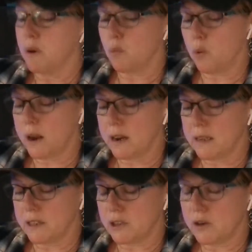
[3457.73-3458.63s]
But what
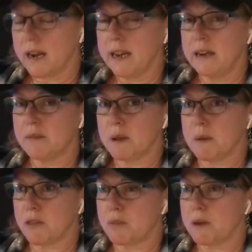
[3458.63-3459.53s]
is striking to me
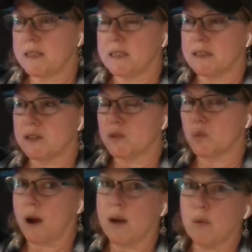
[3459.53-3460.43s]
about the buses is
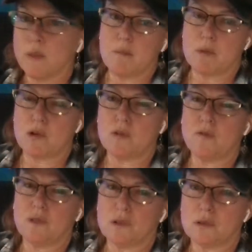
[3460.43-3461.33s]
why were they
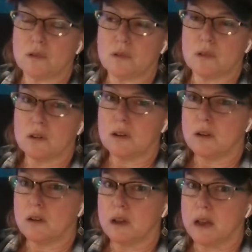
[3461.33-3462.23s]
moved
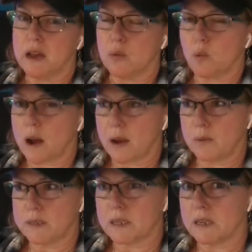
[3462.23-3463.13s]
and why
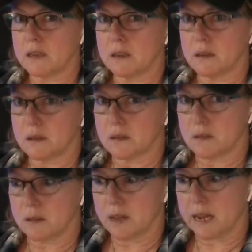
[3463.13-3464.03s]
was it
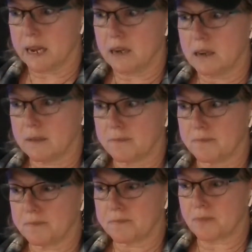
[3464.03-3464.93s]
like
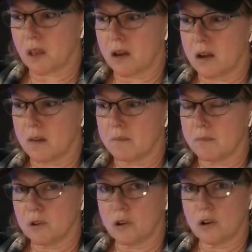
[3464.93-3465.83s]
um,
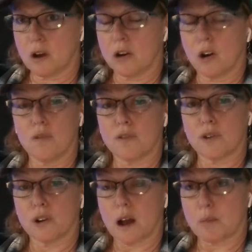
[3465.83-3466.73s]
a
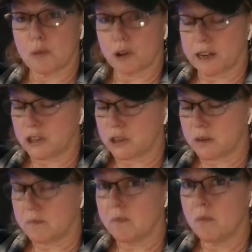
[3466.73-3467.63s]
covert operation?
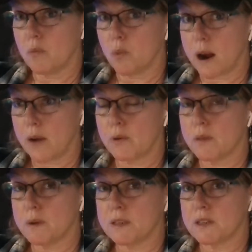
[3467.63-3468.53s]
Why were
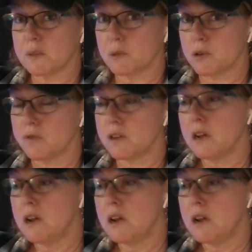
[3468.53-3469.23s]
the buses moved?